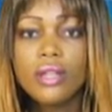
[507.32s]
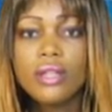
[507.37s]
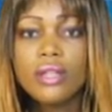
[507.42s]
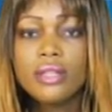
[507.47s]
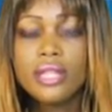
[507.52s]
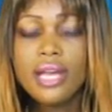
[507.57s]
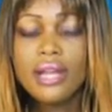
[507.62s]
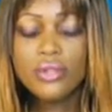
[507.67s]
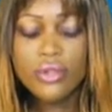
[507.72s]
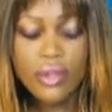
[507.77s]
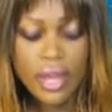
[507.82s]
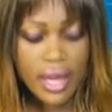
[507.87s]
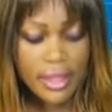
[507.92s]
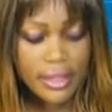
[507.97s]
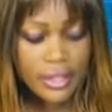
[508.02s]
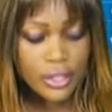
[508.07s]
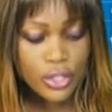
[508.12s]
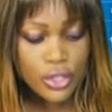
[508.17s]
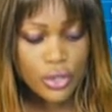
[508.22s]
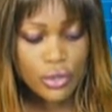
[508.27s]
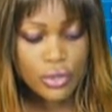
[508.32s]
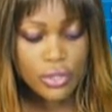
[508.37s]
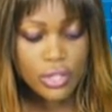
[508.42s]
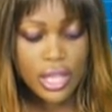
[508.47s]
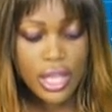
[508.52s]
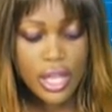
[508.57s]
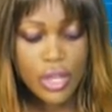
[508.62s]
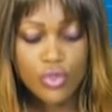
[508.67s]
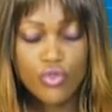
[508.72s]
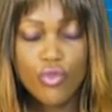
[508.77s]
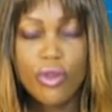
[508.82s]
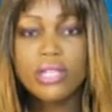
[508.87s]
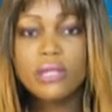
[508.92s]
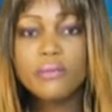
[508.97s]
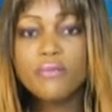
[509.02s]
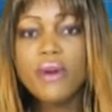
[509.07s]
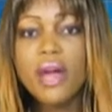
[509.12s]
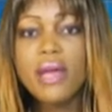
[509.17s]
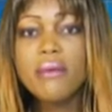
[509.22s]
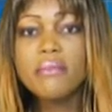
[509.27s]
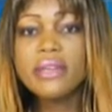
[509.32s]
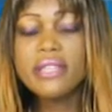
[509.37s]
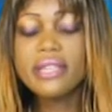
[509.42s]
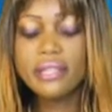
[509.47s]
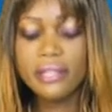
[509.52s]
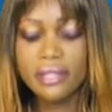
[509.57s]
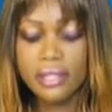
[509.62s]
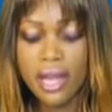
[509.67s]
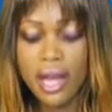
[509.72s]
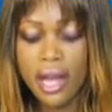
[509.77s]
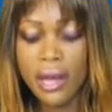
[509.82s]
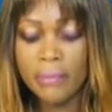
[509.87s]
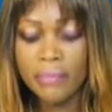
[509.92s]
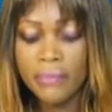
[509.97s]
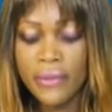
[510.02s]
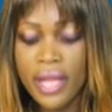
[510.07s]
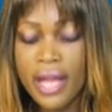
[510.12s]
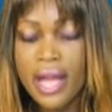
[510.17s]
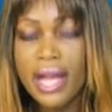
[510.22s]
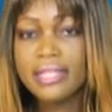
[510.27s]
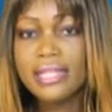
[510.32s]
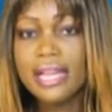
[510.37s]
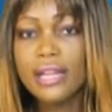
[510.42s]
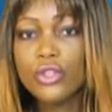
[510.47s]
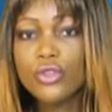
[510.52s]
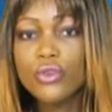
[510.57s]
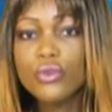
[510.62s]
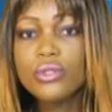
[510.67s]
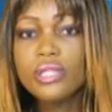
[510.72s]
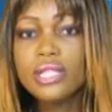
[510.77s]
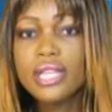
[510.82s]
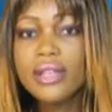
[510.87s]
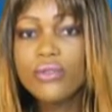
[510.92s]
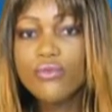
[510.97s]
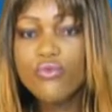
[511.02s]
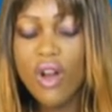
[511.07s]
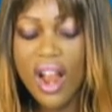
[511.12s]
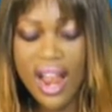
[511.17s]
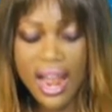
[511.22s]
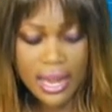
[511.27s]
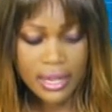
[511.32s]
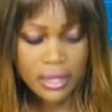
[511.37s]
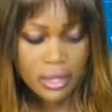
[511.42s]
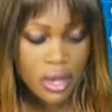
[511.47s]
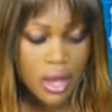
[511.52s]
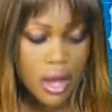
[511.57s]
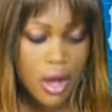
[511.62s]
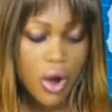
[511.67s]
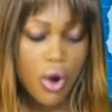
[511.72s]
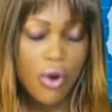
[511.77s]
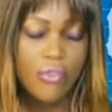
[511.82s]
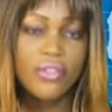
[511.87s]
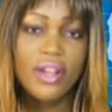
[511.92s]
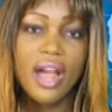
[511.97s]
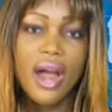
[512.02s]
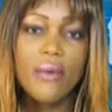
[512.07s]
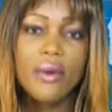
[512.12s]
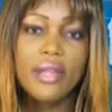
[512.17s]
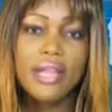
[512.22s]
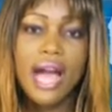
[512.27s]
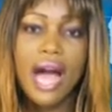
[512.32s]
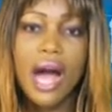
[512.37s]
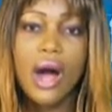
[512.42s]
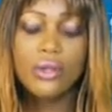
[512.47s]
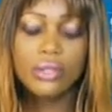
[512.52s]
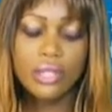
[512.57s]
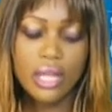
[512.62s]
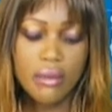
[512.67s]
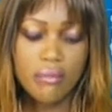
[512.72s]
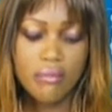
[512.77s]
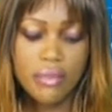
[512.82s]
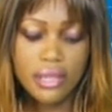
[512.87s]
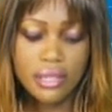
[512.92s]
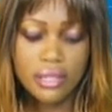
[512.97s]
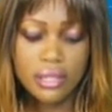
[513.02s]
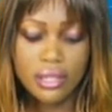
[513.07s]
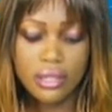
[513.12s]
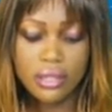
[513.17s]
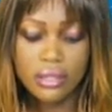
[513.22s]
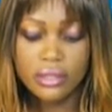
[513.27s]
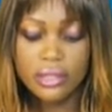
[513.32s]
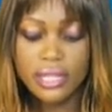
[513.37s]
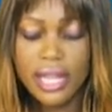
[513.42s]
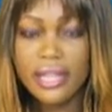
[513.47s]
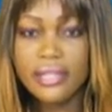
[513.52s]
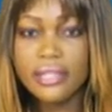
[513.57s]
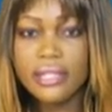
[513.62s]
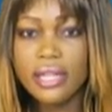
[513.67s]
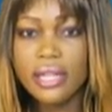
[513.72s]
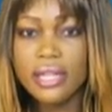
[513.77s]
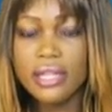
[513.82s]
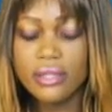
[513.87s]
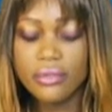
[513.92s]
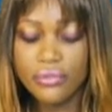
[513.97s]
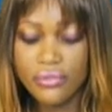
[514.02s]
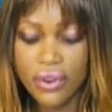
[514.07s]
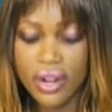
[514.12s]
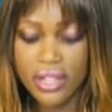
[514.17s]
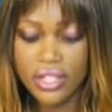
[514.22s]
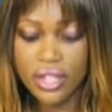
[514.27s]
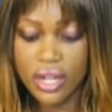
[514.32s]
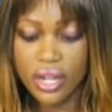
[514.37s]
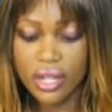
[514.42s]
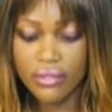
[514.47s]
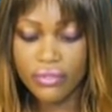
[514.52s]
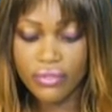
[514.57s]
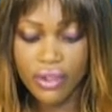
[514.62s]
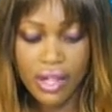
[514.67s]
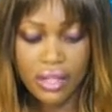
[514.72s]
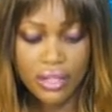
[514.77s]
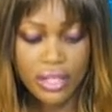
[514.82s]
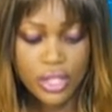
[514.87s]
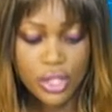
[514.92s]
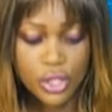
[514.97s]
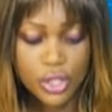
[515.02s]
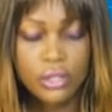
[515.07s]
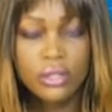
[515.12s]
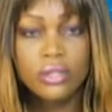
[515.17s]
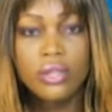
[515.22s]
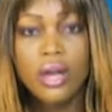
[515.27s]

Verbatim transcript: Now to end the news, Israel's prime minister has accused Iran of carrying out a missile test in fragile violation